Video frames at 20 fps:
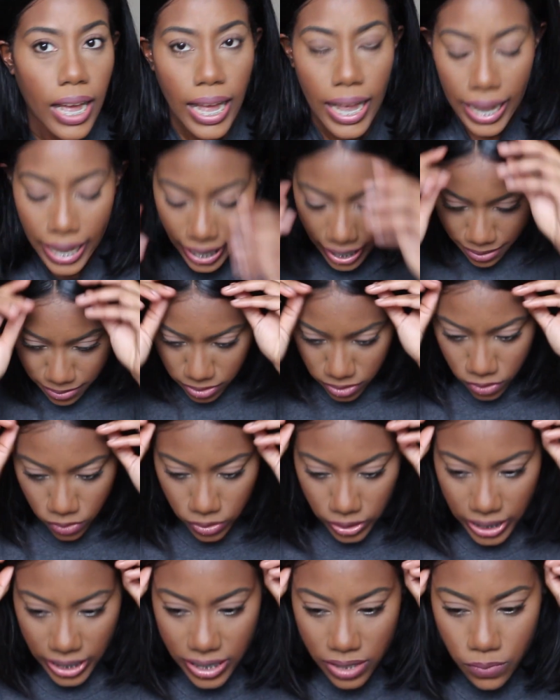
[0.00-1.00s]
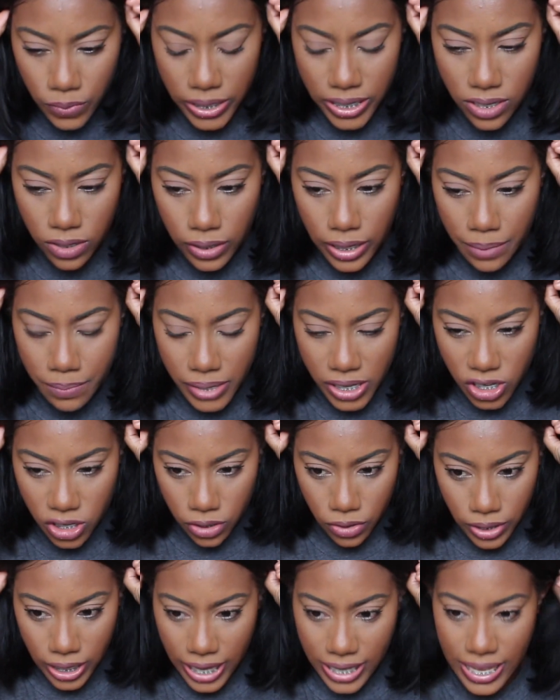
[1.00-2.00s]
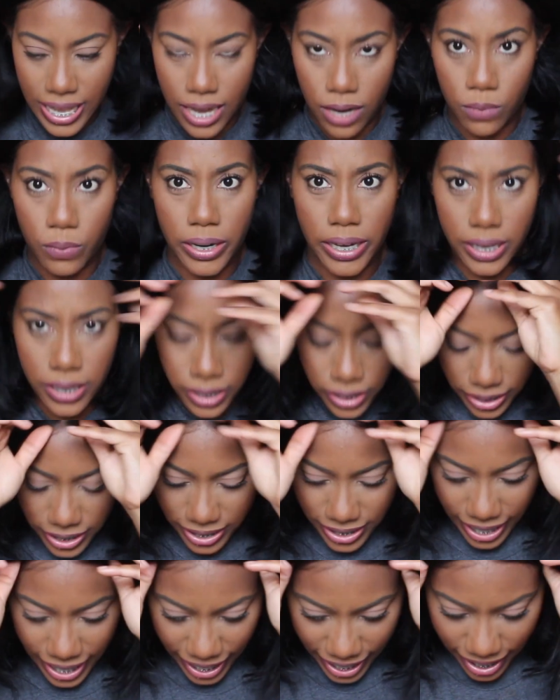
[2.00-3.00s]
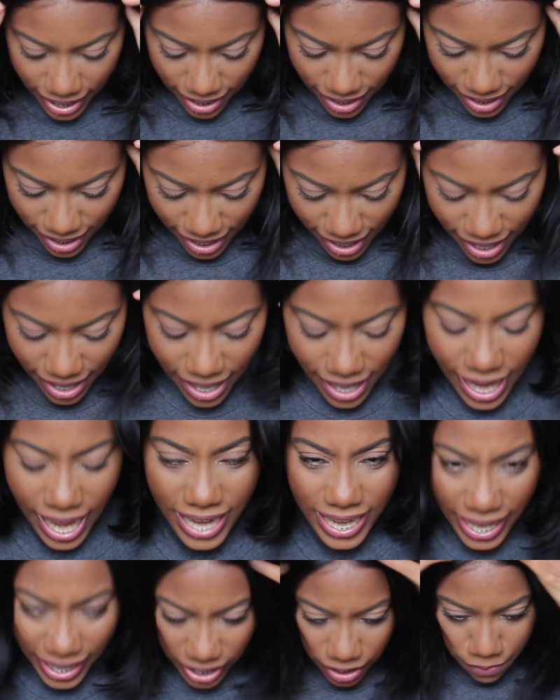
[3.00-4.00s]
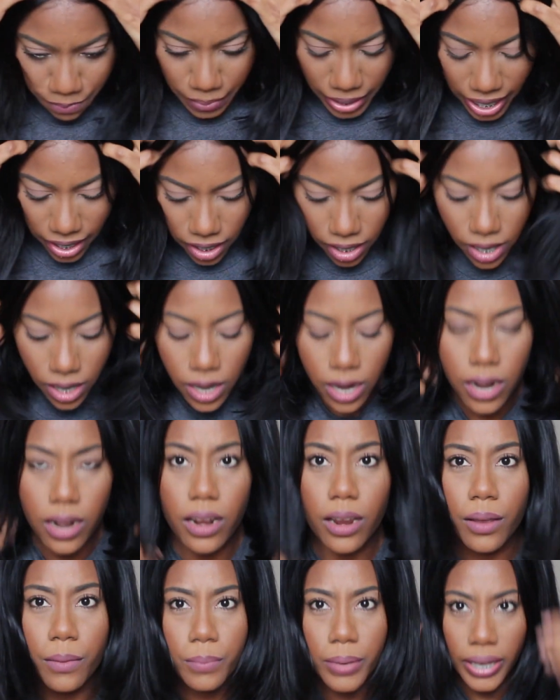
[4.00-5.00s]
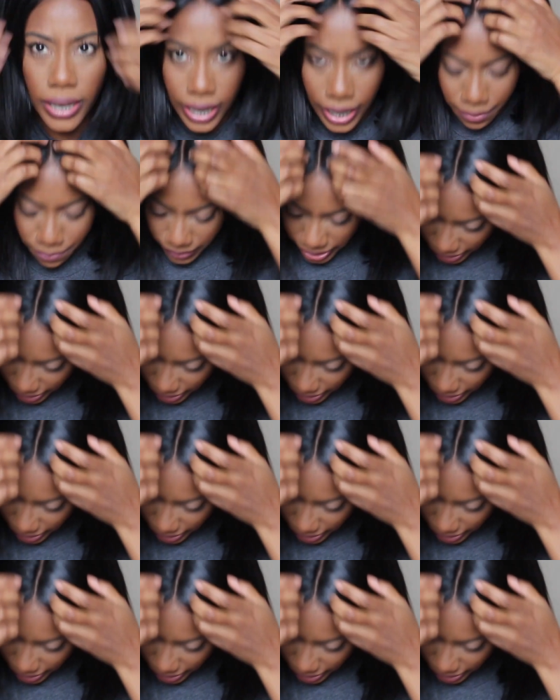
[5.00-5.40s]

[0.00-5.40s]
I absolutely love this wig. So let me show you guys how the wig looks, because I like it better behind